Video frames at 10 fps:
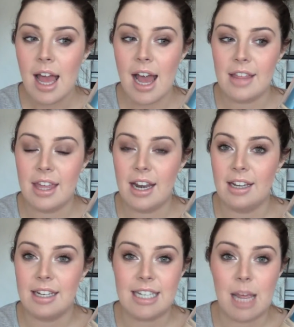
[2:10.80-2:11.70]
And then
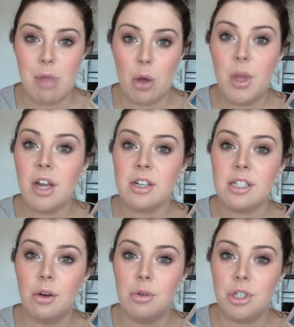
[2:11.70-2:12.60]
I'll, it'll take me a week or
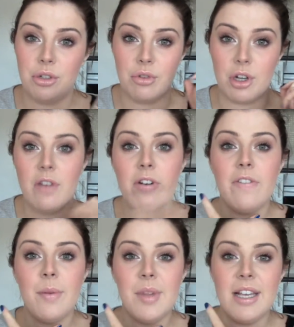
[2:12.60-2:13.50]
so to recover
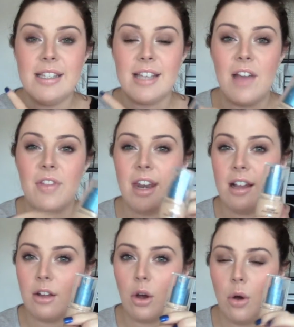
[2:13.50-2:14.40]
from this. And then
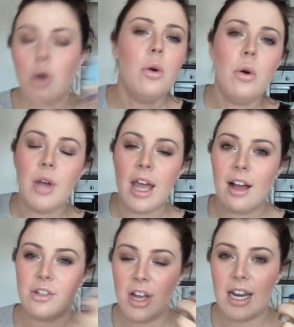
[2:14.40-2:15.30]
I'll go, oh, okay,
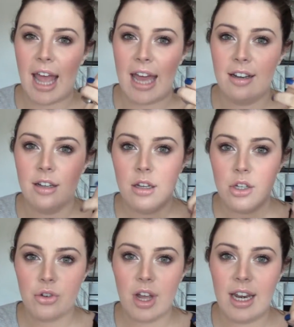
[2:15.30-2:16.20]
I'll try it again.
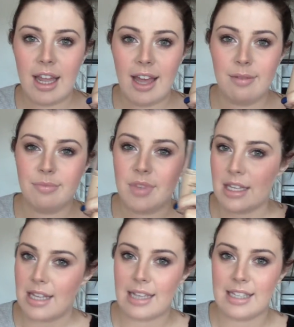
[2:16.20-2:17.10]
Try it again. The
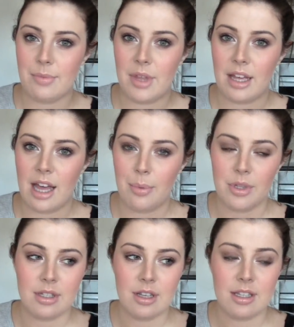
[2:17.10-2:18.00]
exact same thing
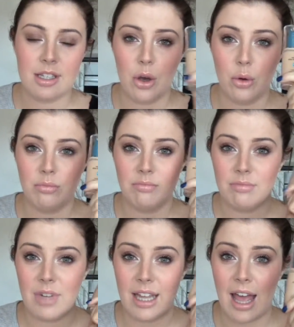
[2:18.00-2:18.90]
happens. So
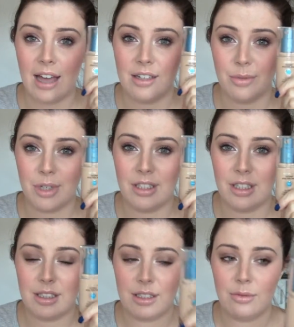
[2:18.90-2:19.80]
I can't wear
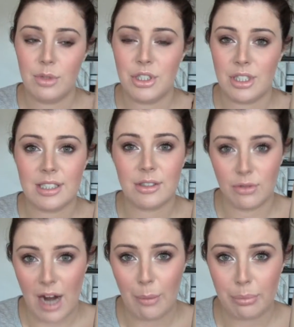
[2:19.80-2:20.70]
this, which is
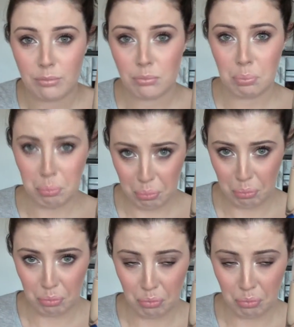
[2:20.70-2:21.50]
crap. Mm.